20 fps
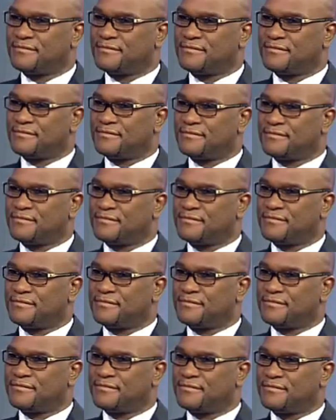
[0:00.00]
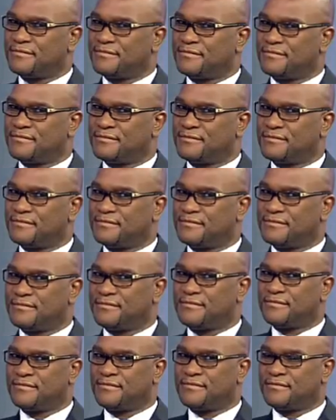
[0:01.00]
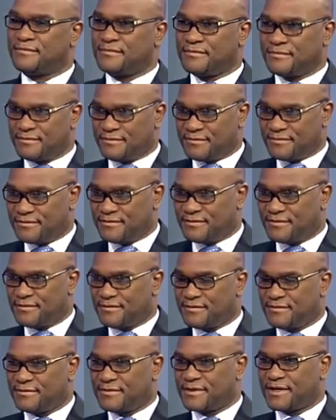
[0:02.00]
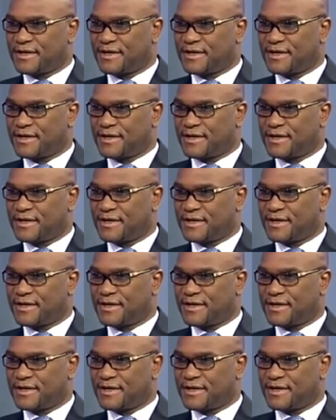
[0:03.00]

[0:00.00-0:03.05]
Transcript: Uh, the Minister of Arts and Culture, Nathi Mthethwa.